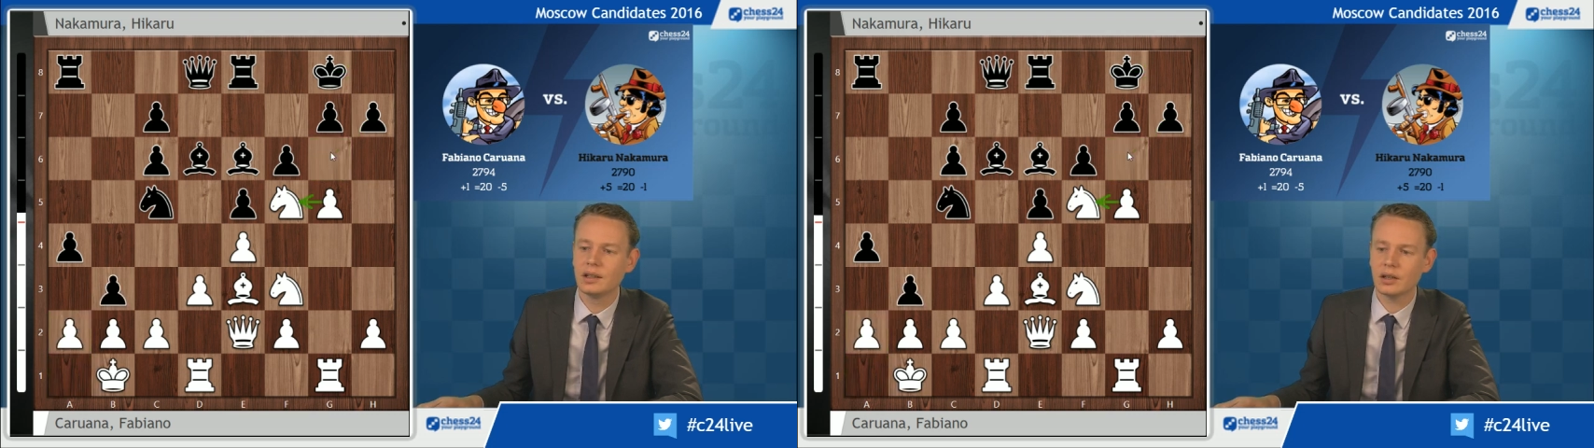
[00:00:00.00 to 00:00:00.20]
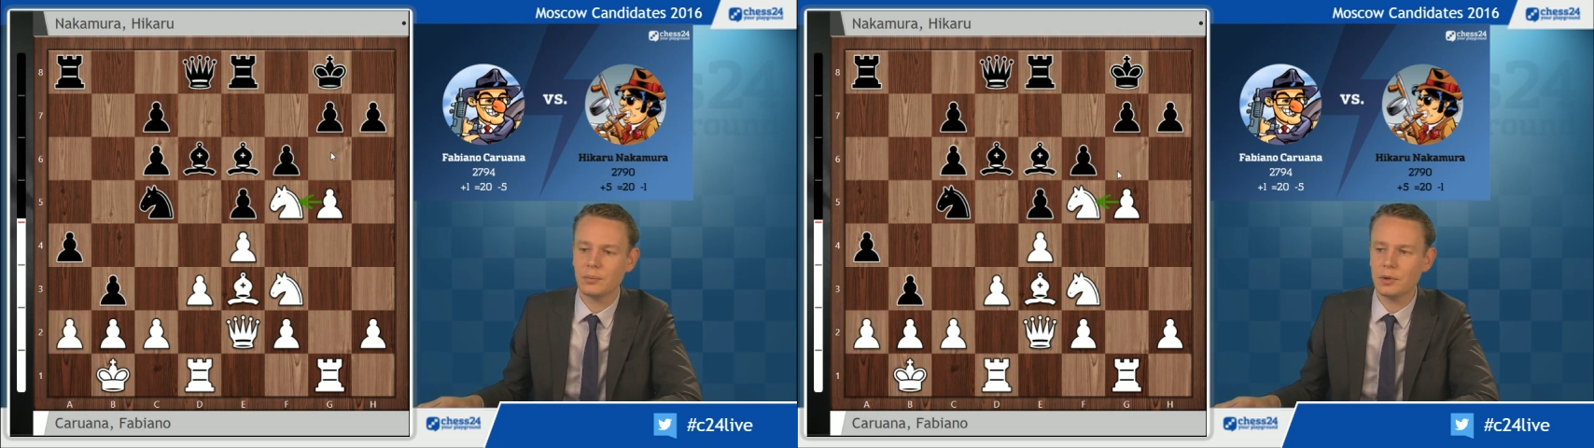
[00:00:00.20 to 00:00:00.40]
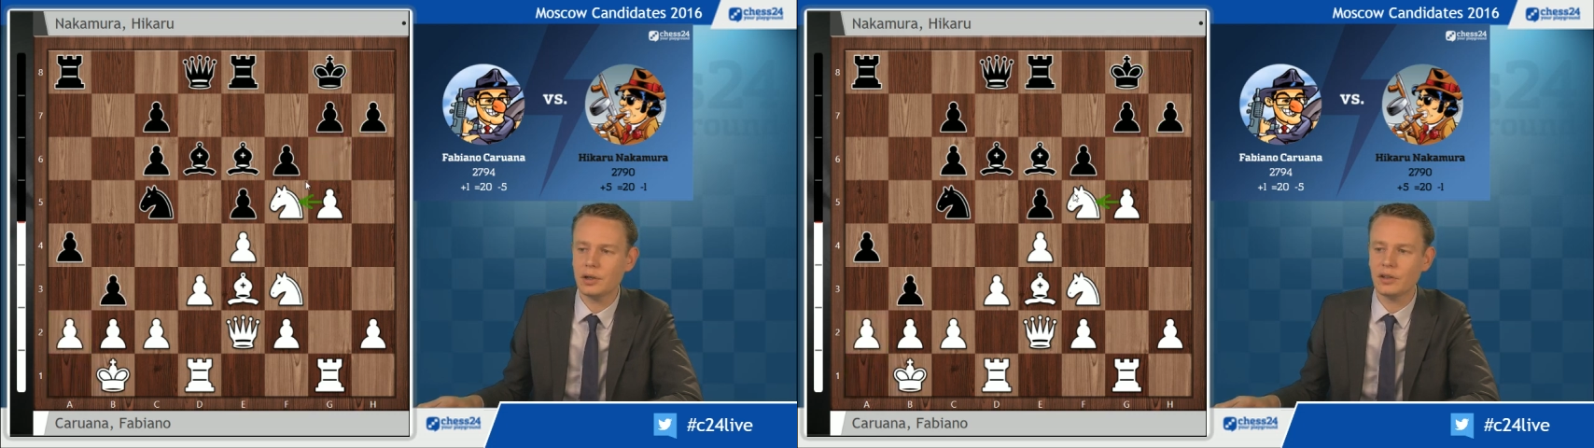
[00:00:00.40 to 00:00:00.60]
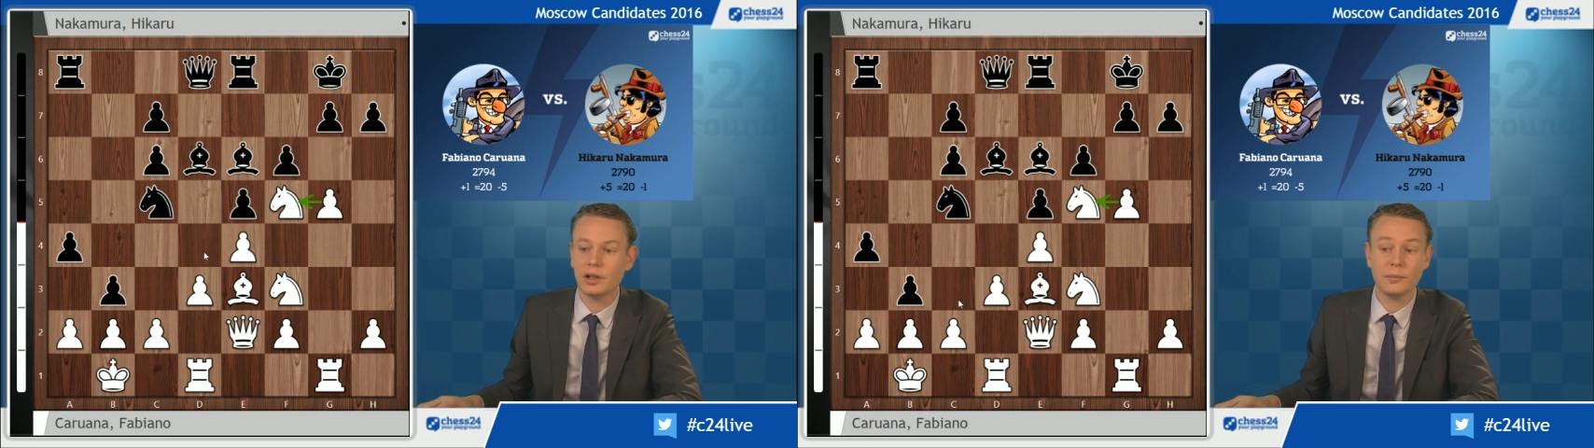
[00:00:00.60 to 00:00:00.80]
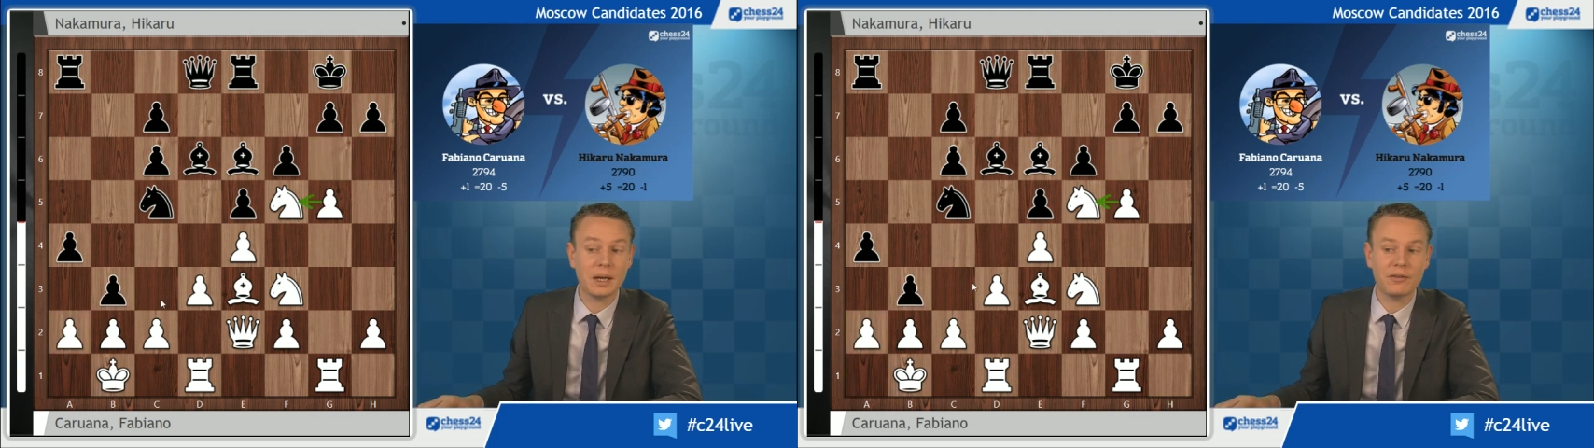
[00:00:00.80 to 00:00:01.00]
The computer is
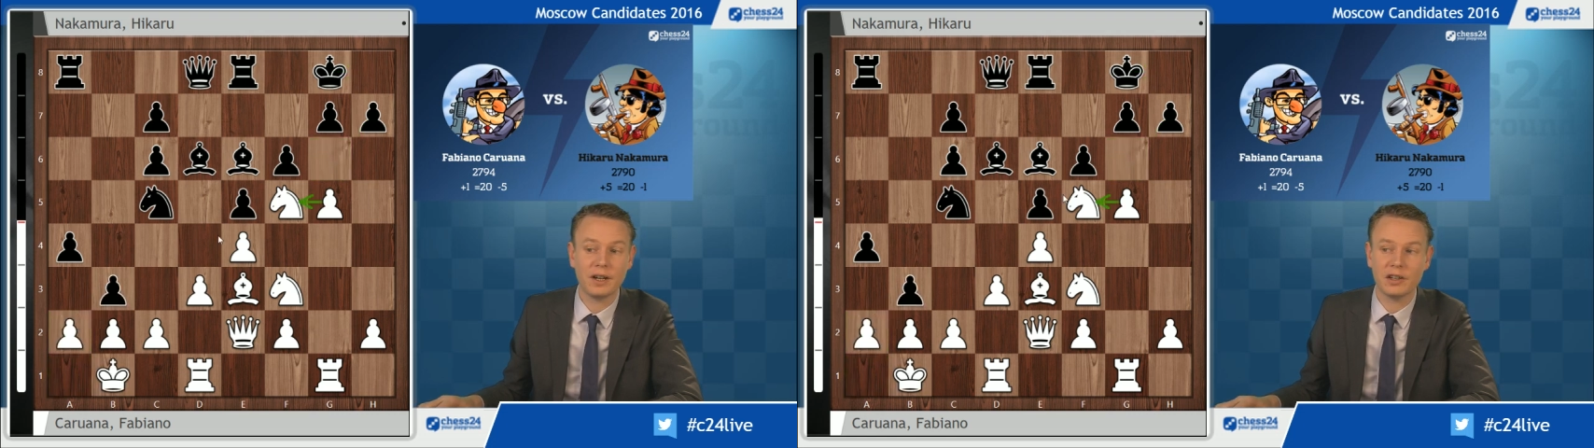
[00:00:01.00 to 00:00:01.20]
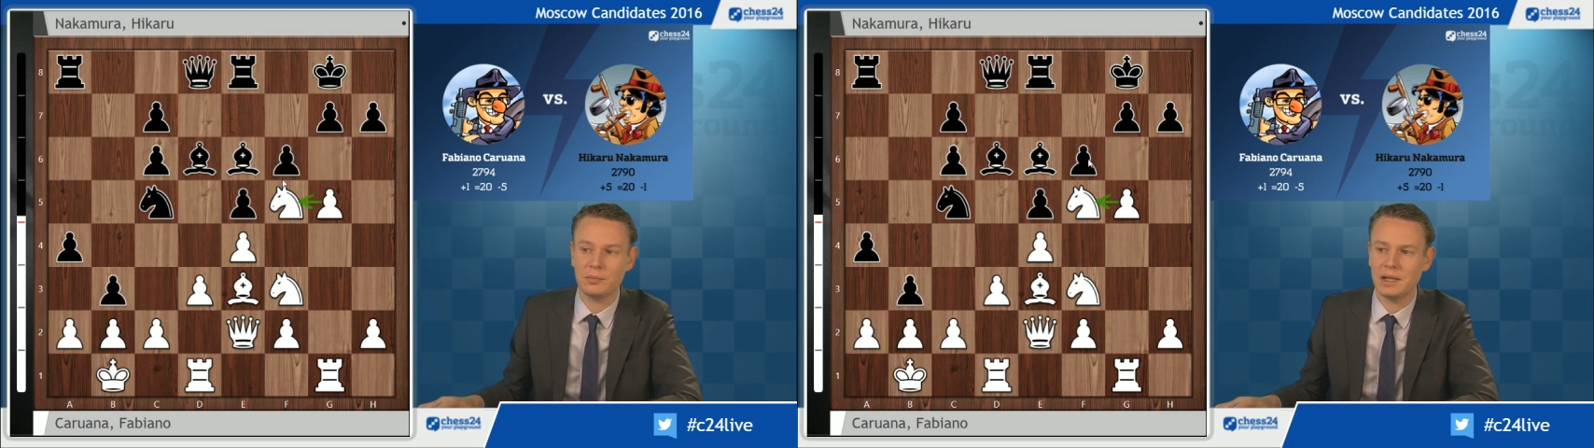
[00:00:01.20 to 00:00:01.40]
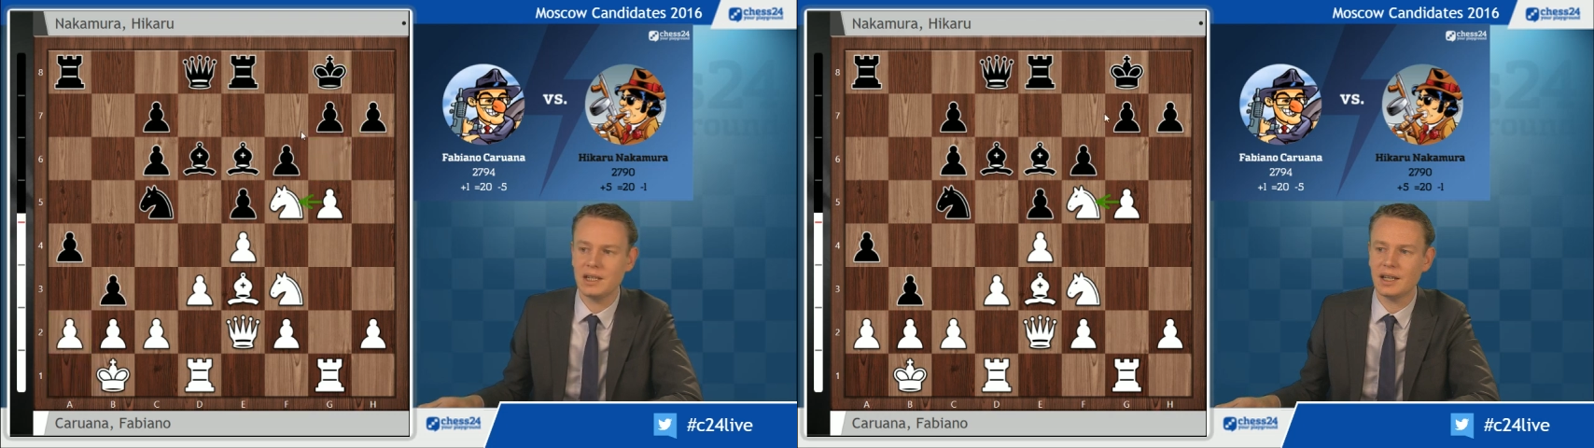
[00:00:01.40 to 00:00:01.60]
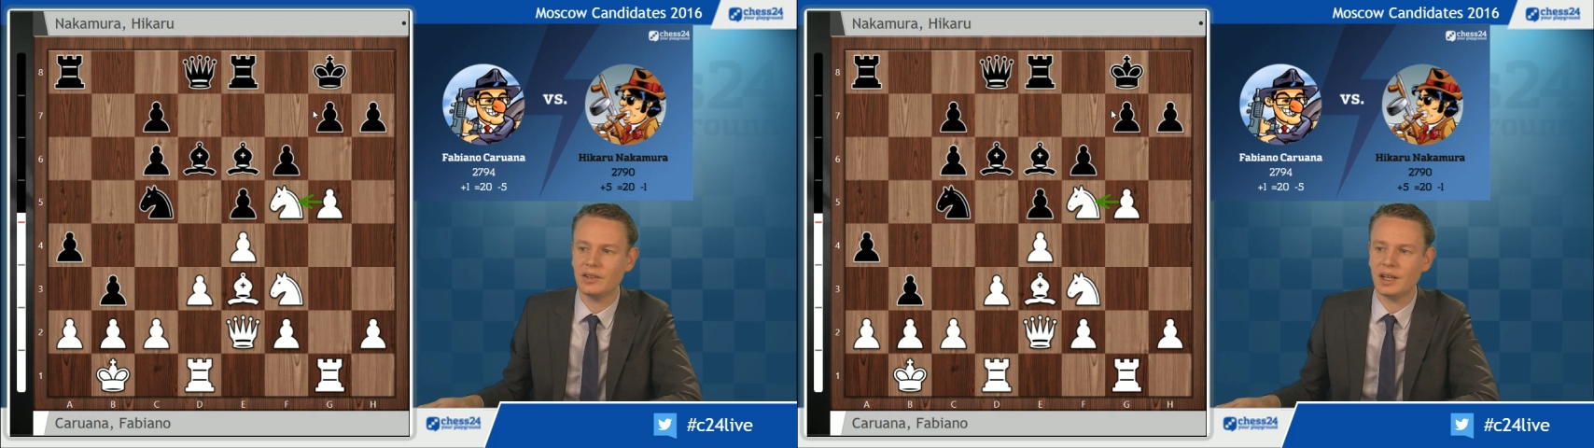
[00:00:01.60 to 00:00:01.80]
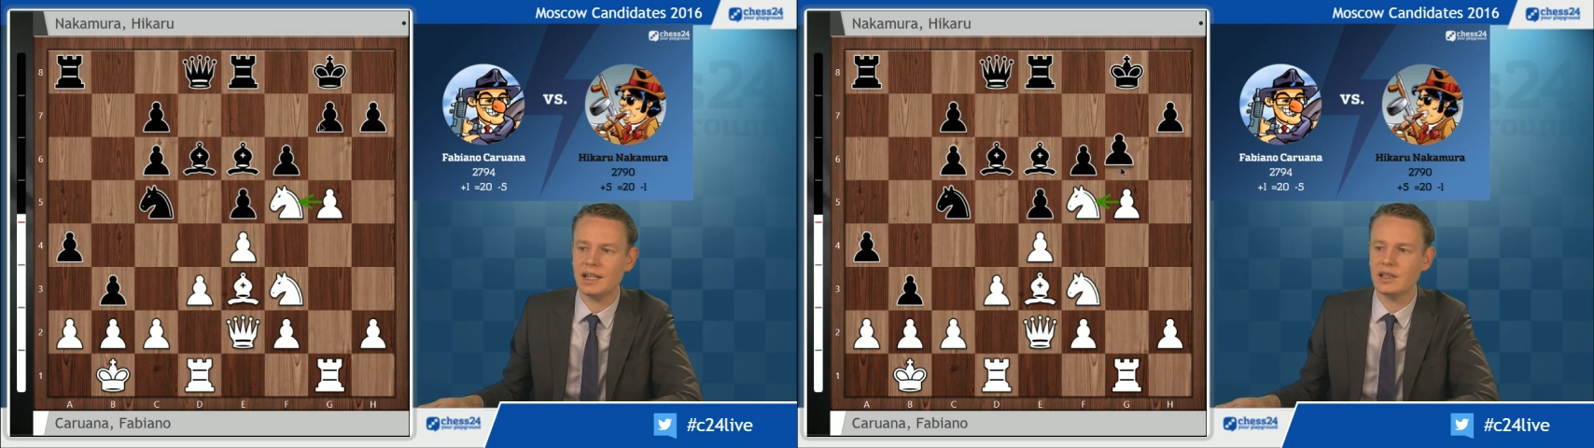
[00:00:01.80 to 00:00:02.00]
not a big fan of b
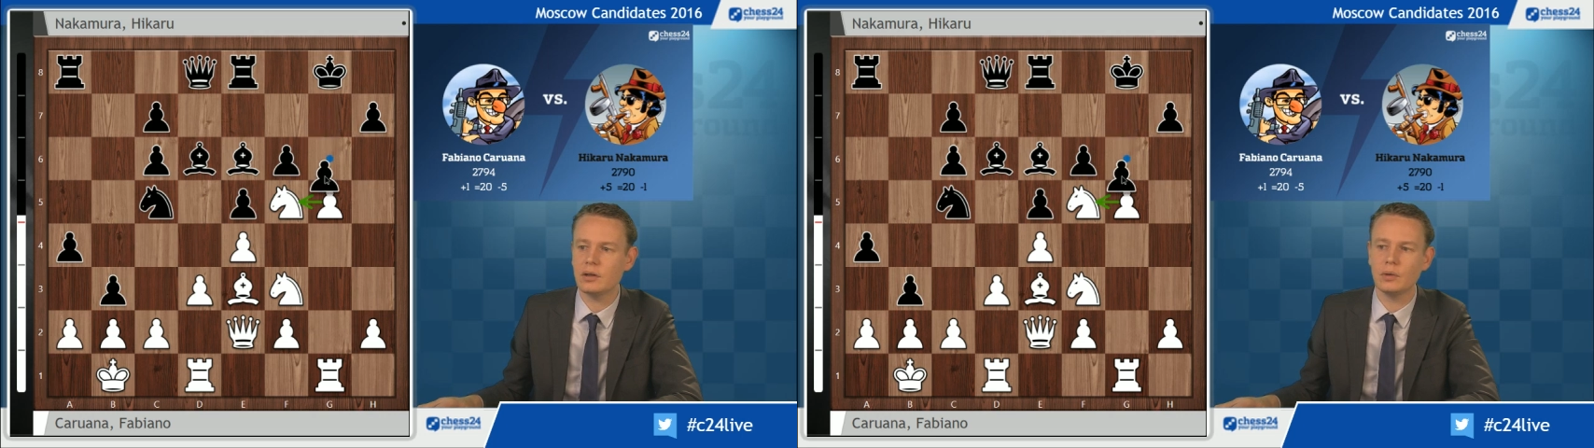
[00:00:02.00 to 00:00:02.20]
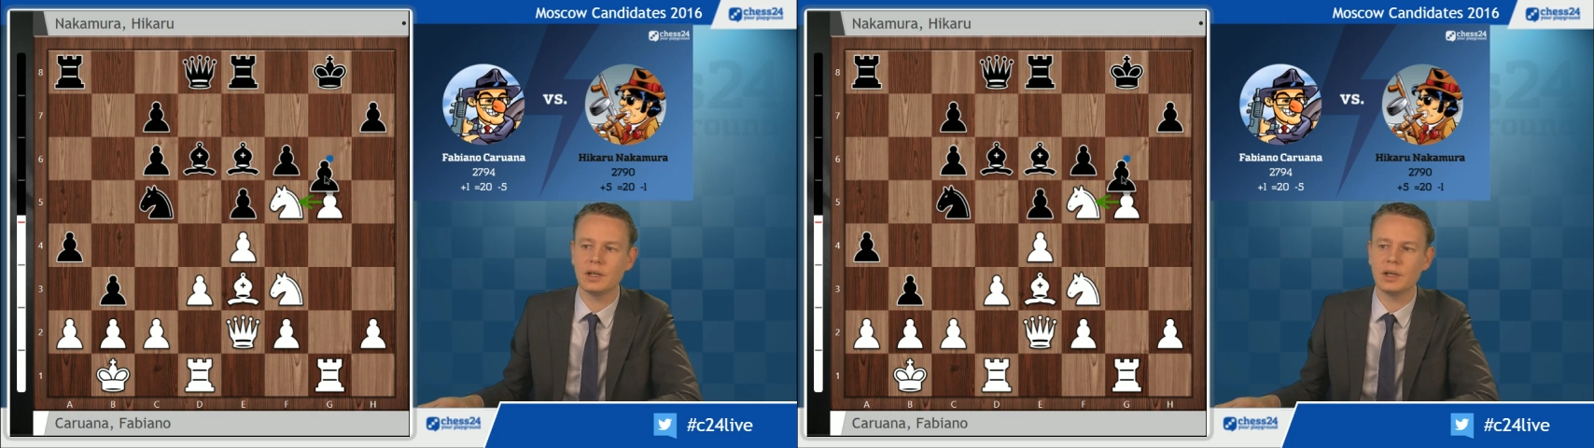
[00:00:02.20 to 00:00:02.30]
takes a2.